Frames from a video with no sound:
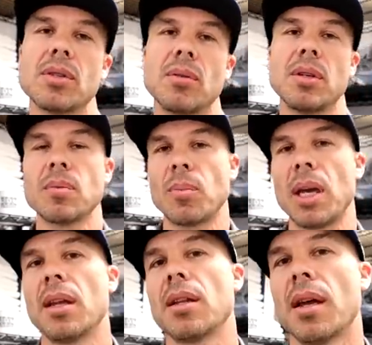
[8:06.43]
So this
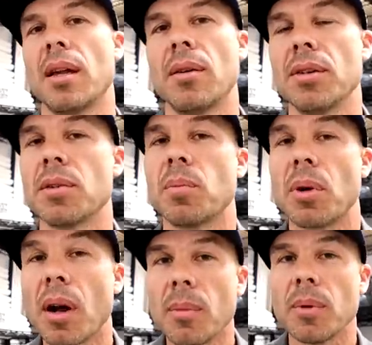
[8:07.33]
pan liner is
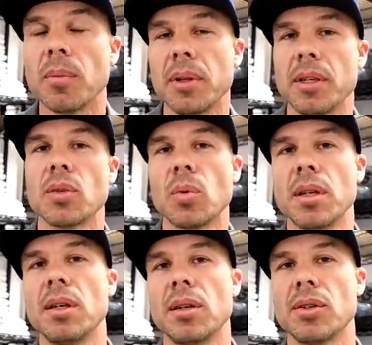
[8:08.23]
probably
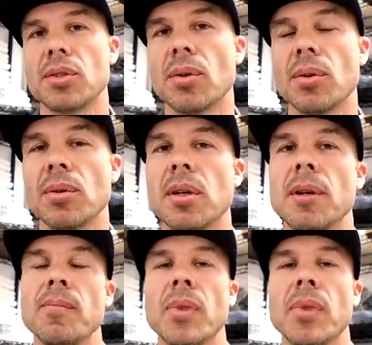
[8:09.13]
20 years old